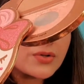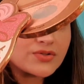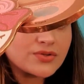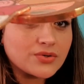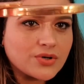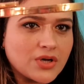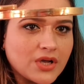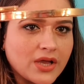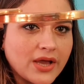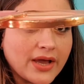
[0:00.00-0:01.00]
also
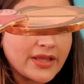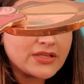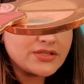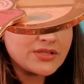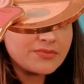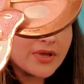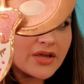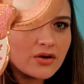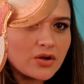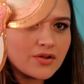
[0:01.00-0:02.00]
I did
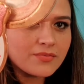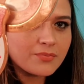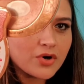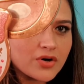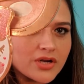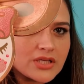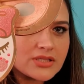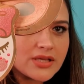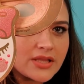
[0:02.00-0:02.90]
make a lot of progress,